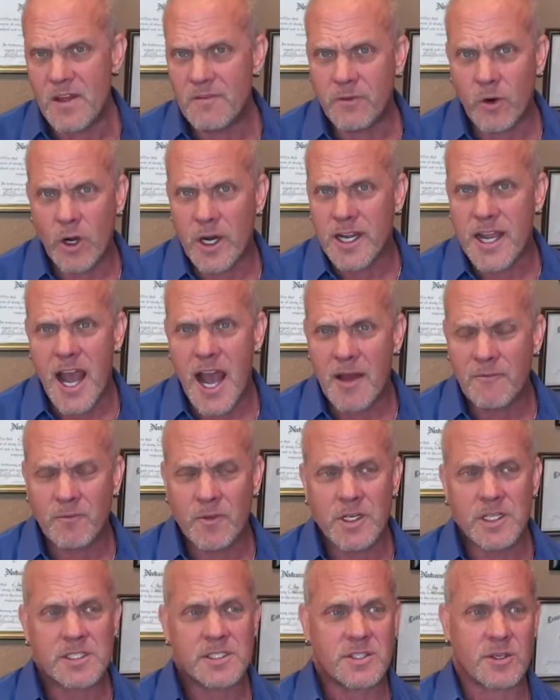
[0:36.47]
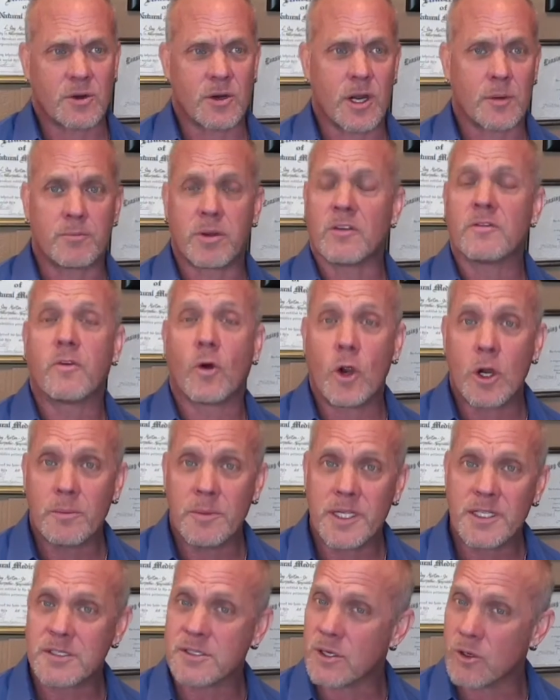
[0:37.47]
a conference or a
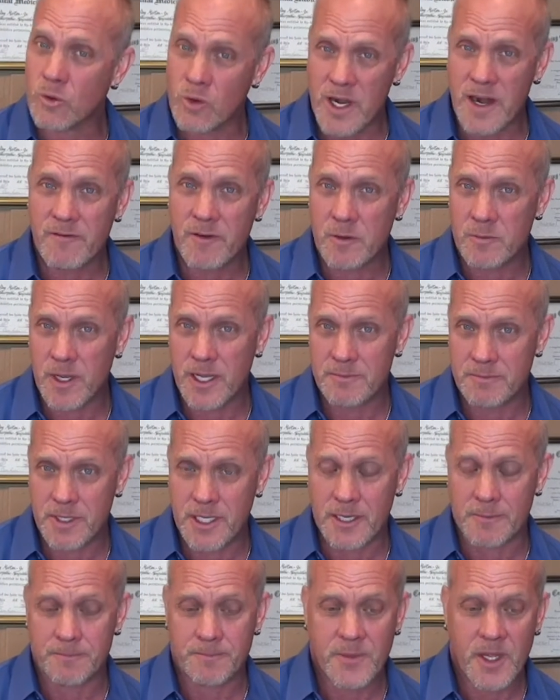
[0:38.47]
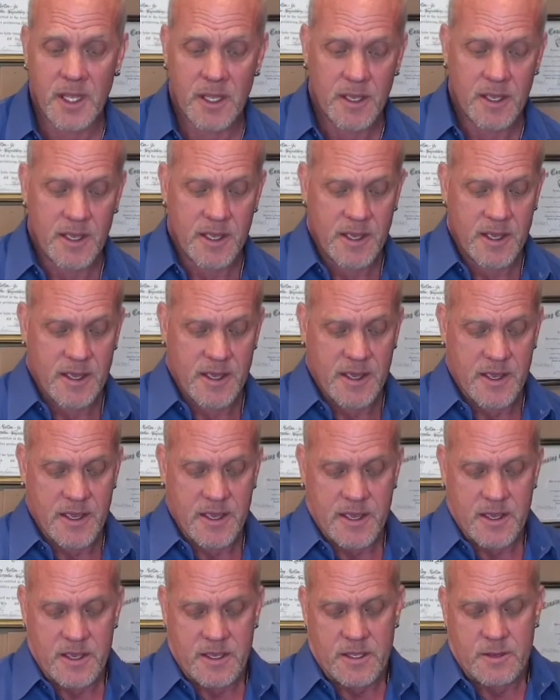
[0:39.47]
performance or whatever it might be.
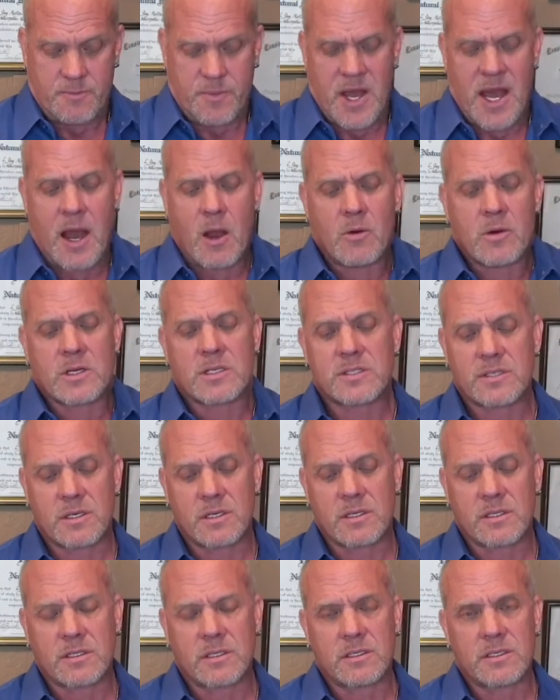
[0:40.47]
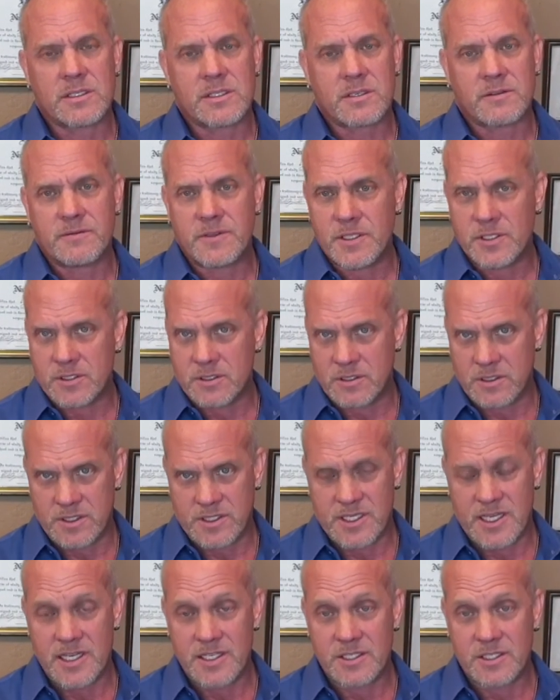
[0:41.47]
The power circle is a
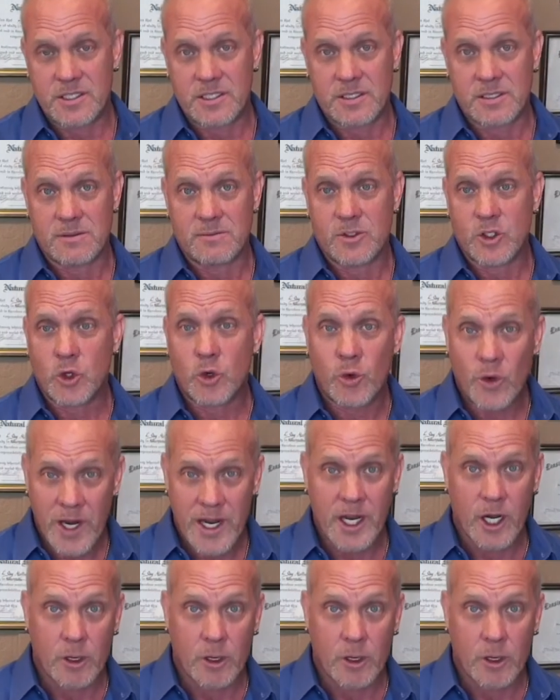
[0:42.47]
visualization trigger,